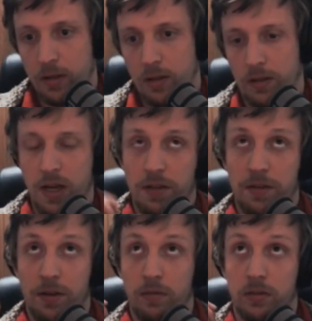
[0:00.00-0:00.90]
This card
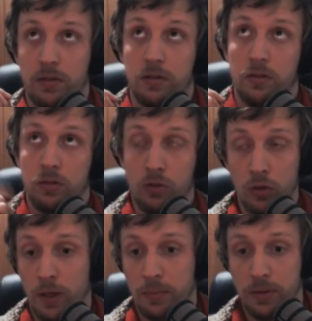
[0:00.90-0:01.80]
serves
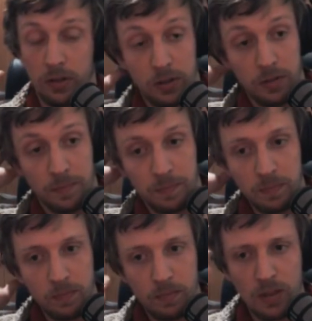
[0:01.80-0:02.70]
two purposes.
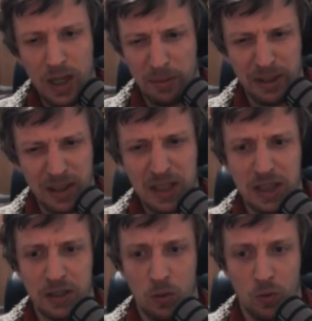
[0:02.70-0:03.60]
And it's
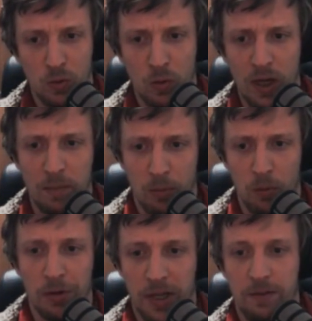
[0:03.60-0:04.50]
actually quite
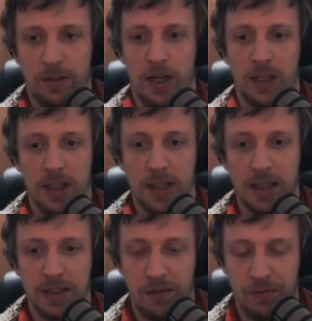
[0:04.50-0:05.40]
important to have a card that
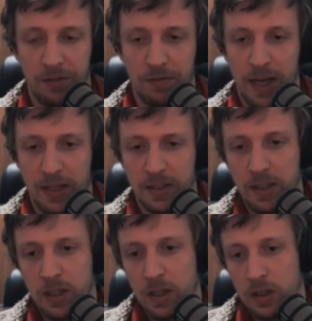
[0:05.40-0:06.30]
doesn't have an effect.
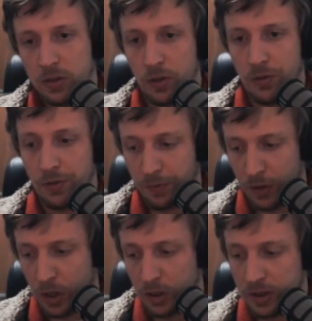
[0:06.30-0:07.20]
So the
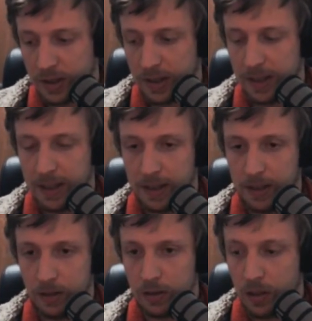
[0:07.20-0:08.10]
first
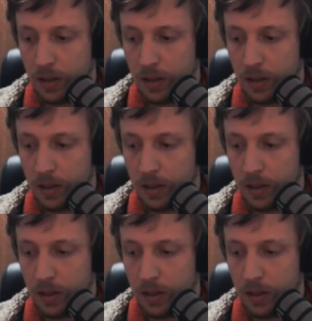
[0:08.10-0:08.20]
is,